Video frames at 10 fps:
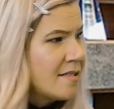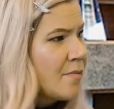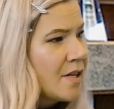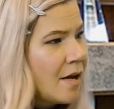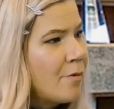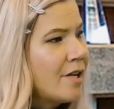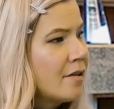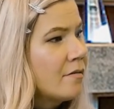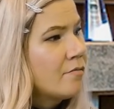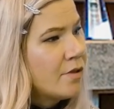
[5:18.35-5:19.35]
something that we
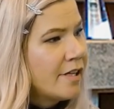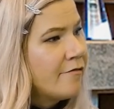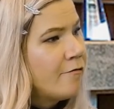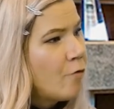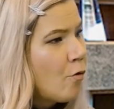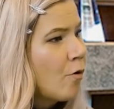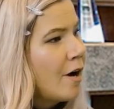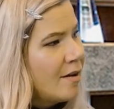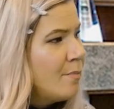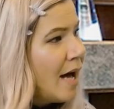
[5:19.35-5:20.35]
can live for
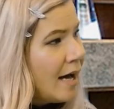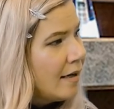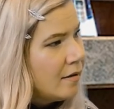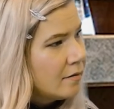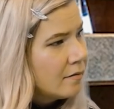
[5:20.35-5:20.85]
and by.